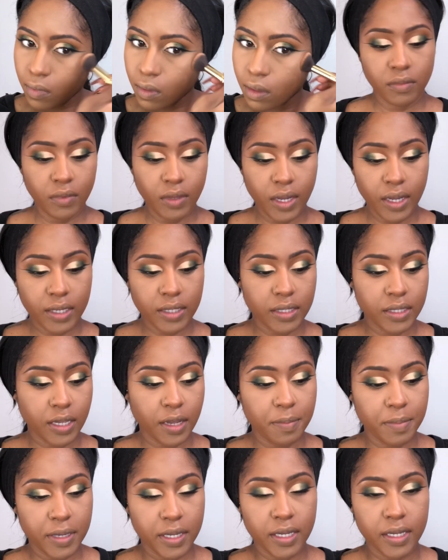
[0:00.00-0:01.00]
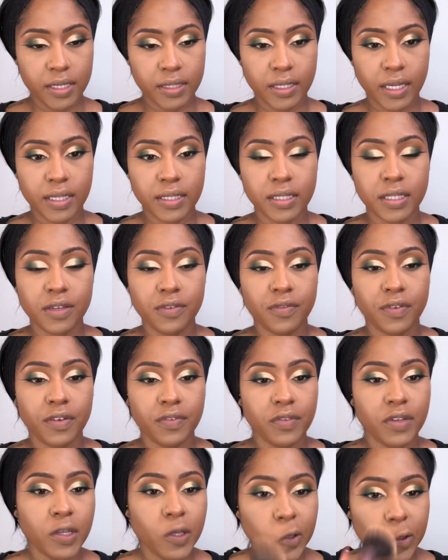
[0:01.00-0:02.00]
Next up is
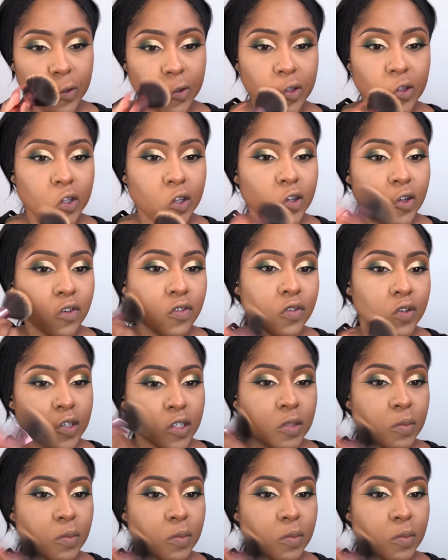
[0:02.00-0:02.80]
NC50 in Studio Fix